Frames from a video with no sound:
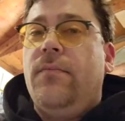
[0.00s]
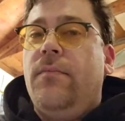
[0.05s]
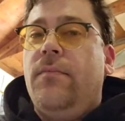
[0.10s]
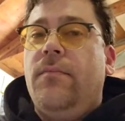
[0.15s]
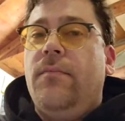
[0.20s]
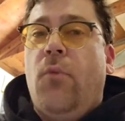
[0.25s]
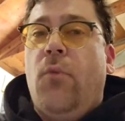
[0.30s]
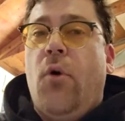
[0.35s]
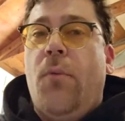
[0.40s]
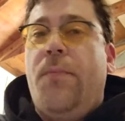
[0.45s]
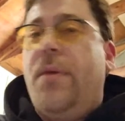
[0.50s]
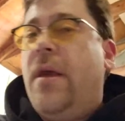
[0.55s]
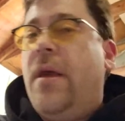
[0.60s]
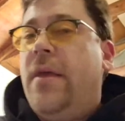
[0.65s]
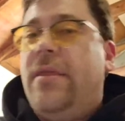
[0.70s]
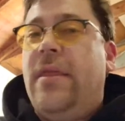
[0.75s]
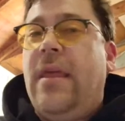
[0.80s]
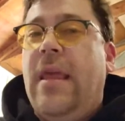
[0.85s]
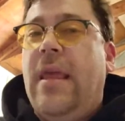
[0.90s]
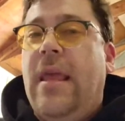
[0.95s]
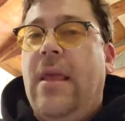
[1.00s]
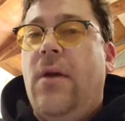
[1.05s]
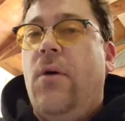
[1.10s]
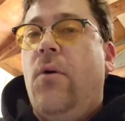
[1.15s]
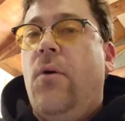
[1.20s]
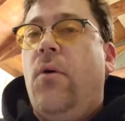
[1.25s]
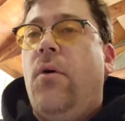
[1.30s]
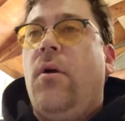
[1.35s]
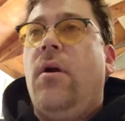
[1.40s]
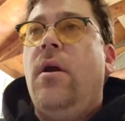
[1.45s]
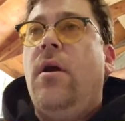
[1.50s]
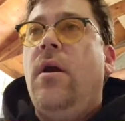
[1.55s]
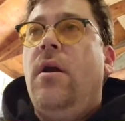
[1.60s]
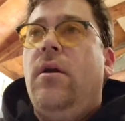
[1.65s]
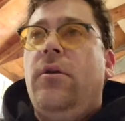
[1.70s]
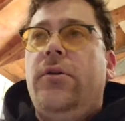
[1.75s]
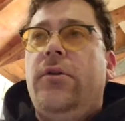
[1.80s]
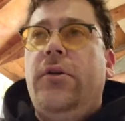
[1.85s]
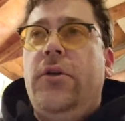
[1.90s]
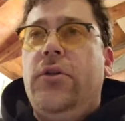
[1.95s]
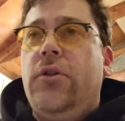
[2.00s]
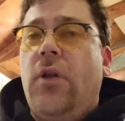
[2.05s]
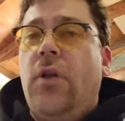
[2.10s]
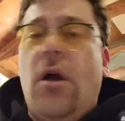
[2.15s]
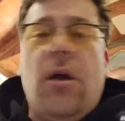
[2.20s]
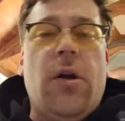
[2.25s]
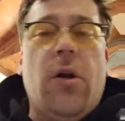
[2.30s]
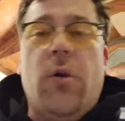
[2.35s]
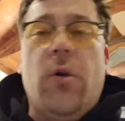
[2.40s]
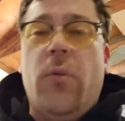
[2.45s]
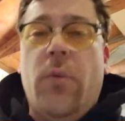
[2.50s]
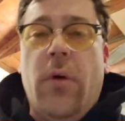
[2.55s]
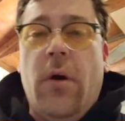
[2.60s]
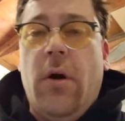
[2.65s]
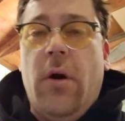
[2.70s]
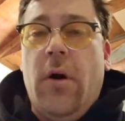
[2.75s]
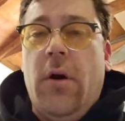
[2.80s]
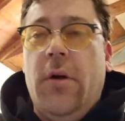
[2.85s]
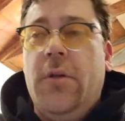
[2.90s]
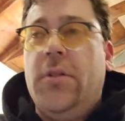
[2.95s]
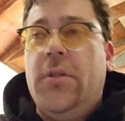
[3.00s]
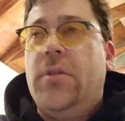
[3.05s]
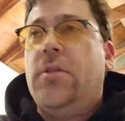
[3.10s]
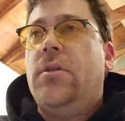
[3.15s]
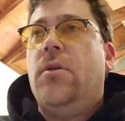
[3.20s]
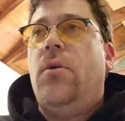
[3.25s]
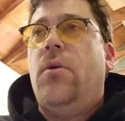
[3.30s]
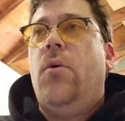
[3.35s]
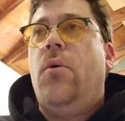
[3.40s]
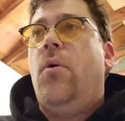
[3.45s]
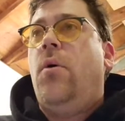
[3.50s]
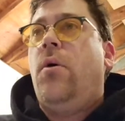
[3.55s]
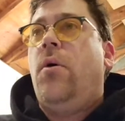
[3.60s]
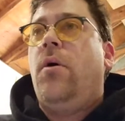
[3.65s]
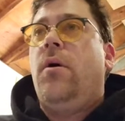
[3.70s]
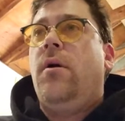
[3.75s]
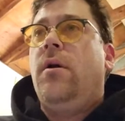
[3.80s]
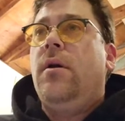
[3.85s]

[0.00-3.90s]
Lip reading: more pithy, or use longer words, or